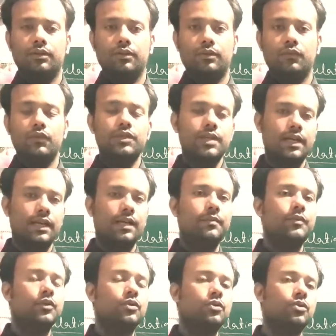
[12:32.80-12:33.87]
which
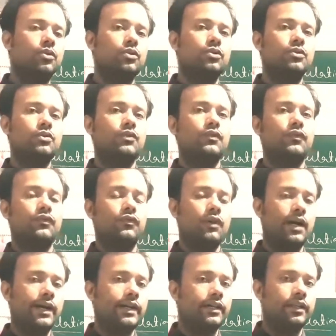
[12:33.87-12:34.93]
help you to
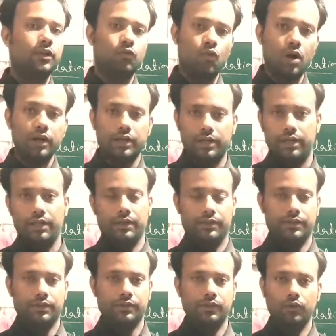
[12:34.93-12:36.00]
find the
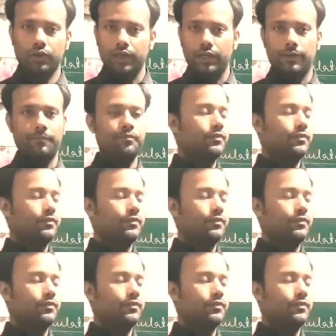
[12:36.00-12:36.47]
quantities. Okay,